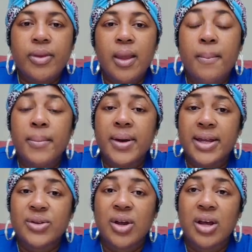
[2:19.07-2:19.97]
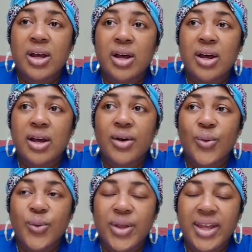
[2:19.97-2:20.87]
But
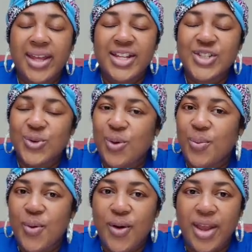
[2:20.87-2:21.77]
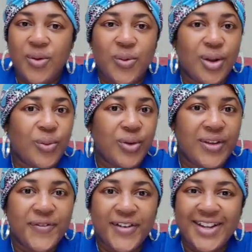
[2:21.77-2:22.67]
we get to a point where we
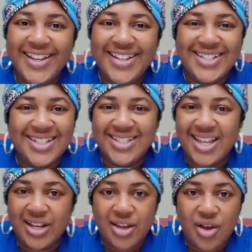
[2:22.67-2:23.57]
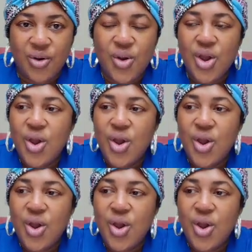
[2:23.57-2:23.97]
forget to say no.